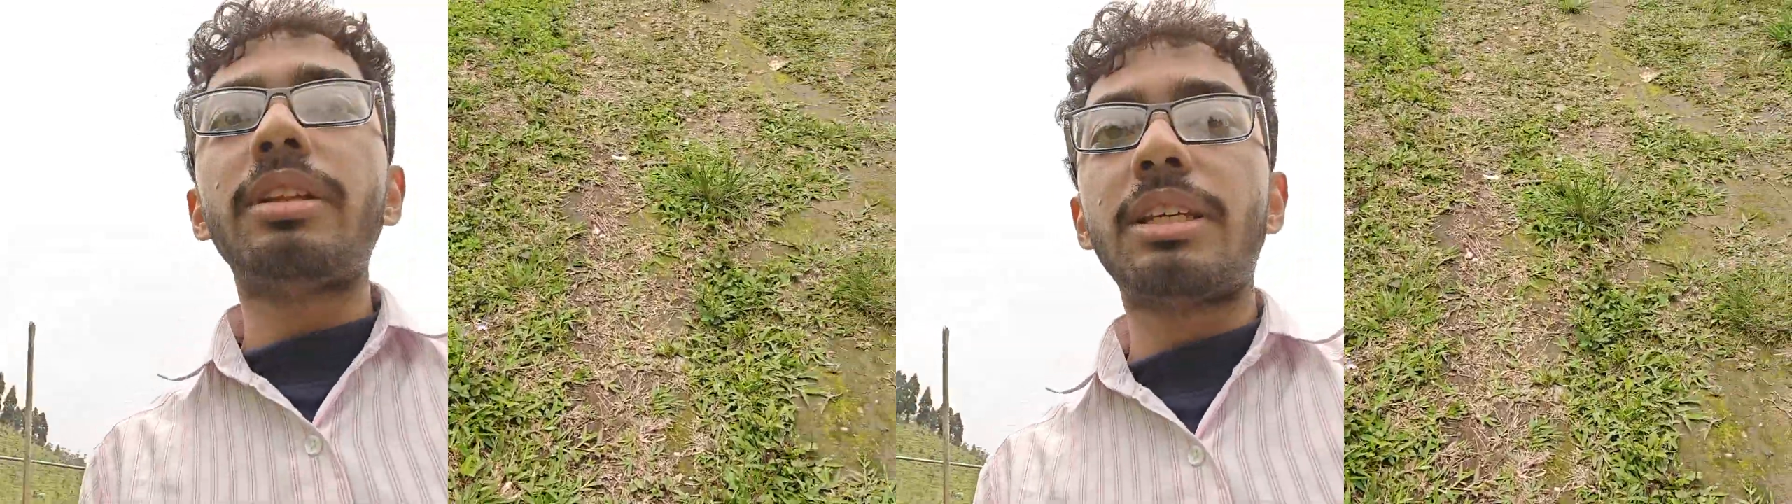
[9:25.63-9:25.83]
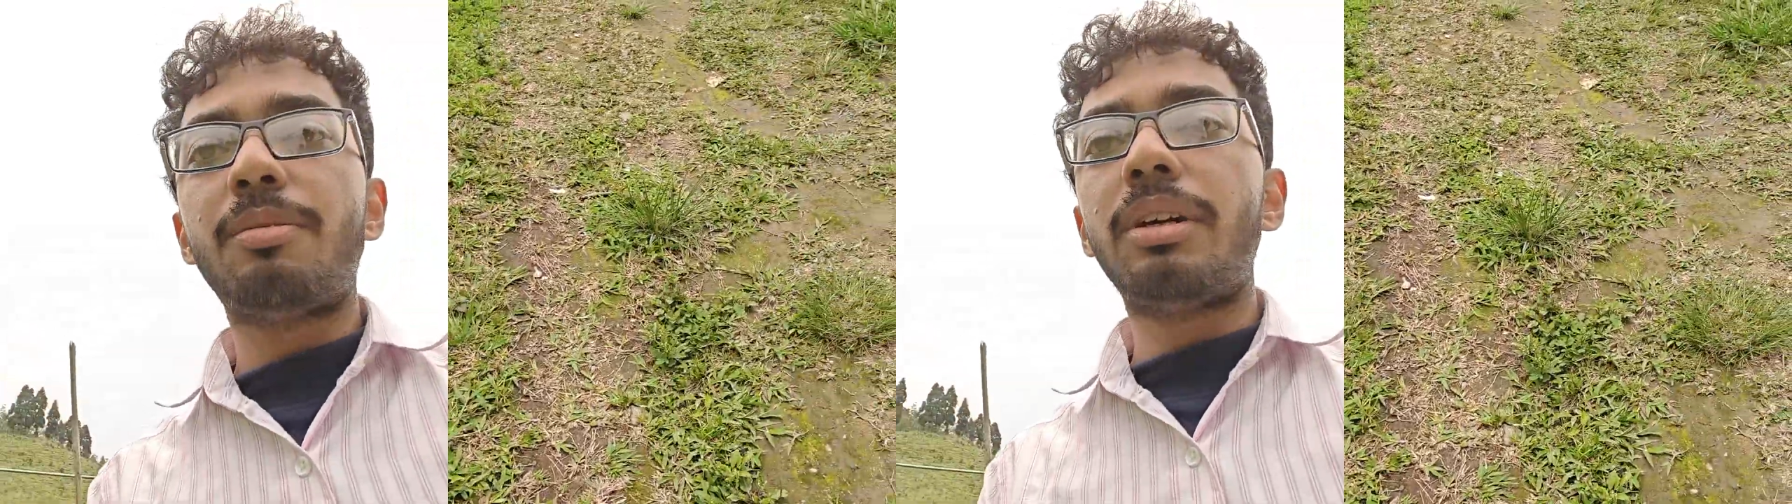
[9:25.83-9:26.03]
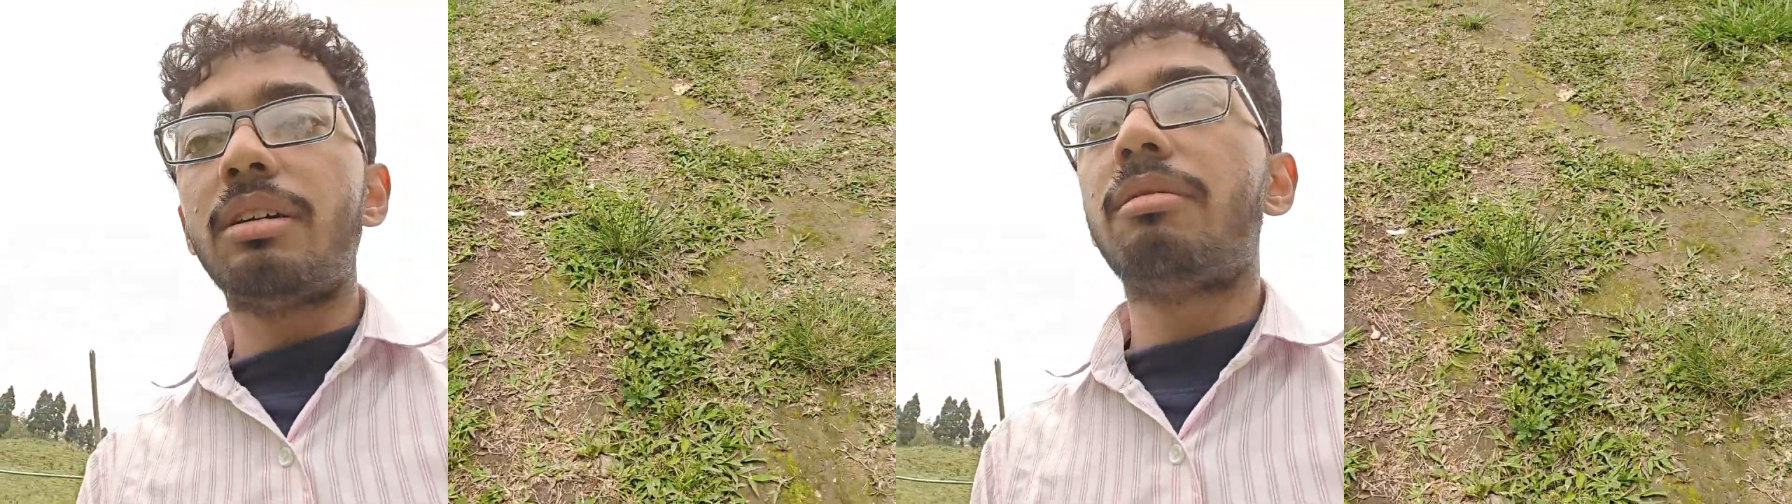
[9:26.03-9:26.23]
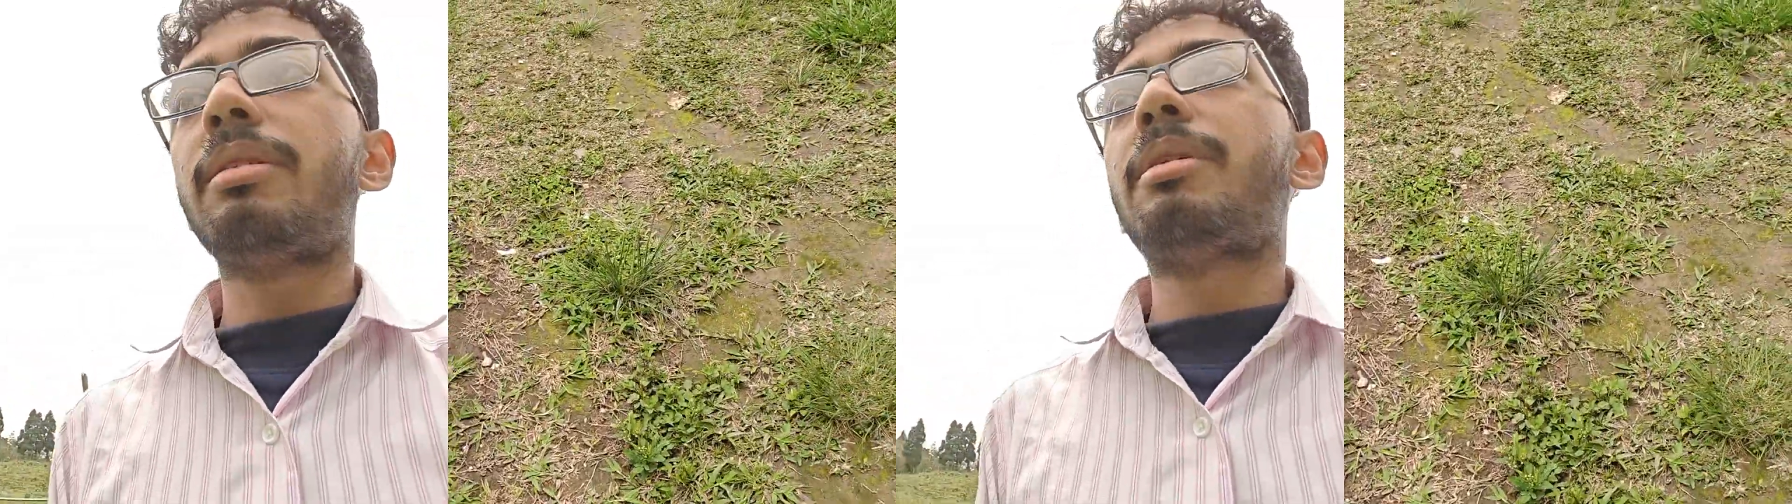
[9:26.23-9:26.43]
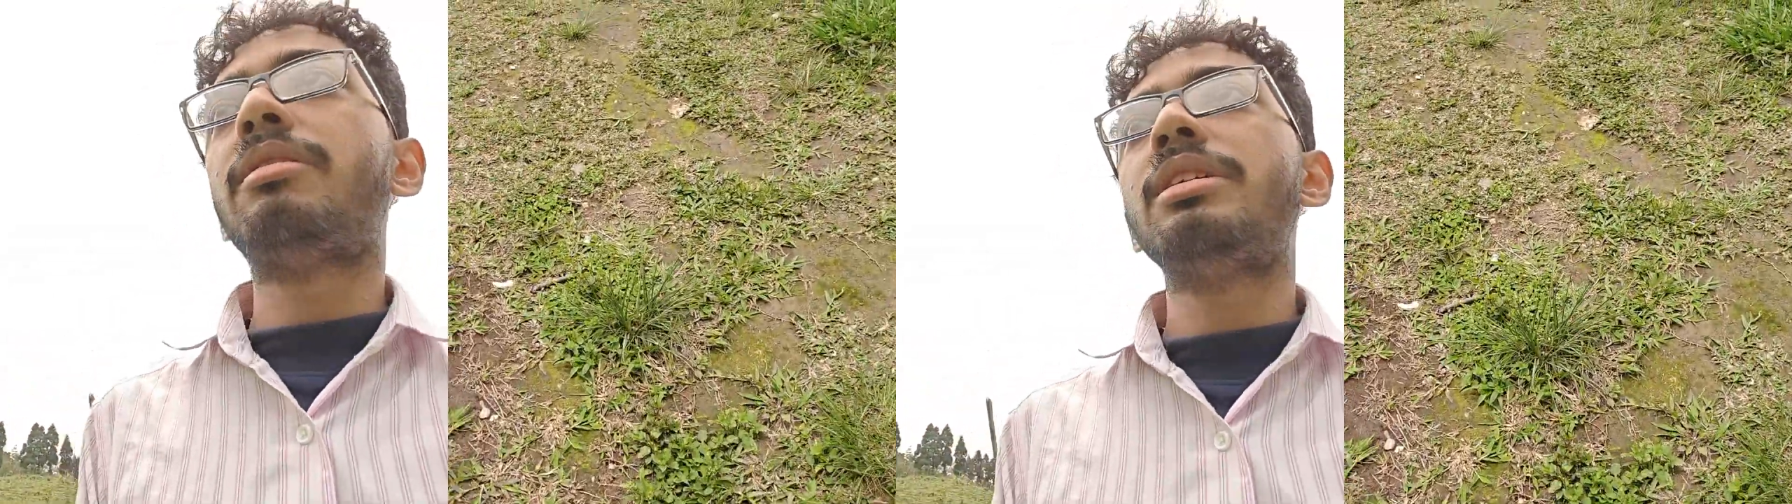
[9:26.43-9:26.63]
an expert
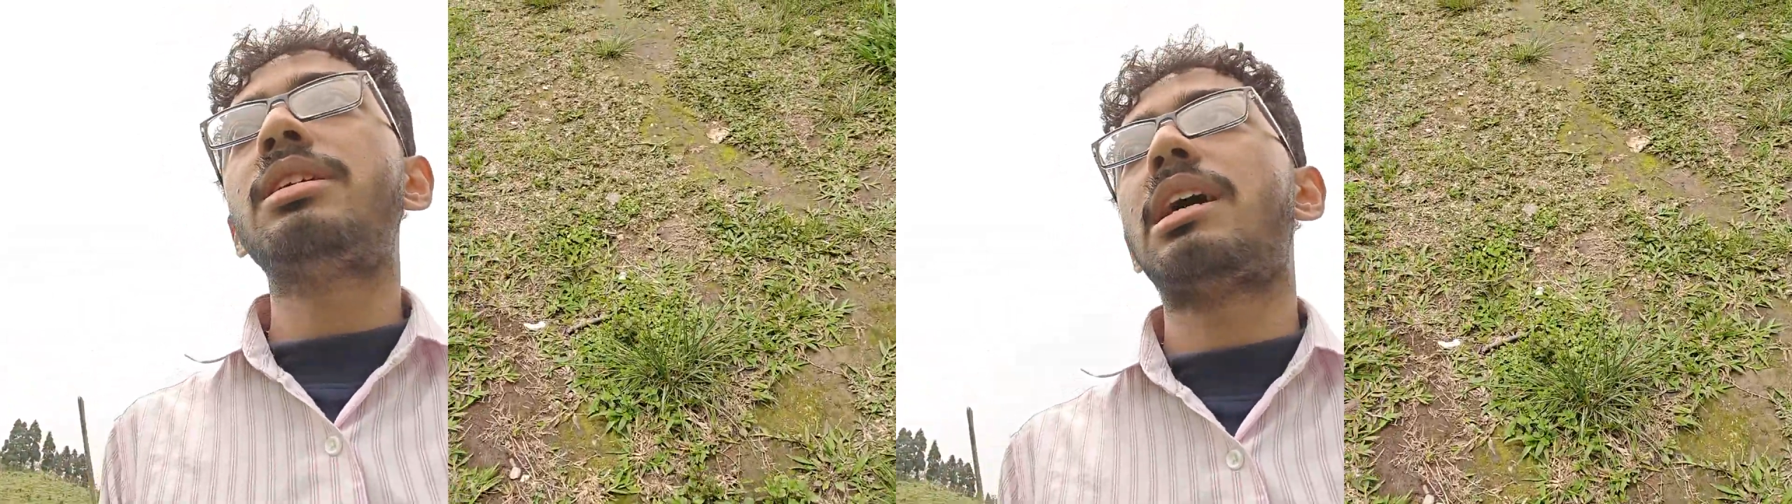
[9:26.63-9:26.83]
about this.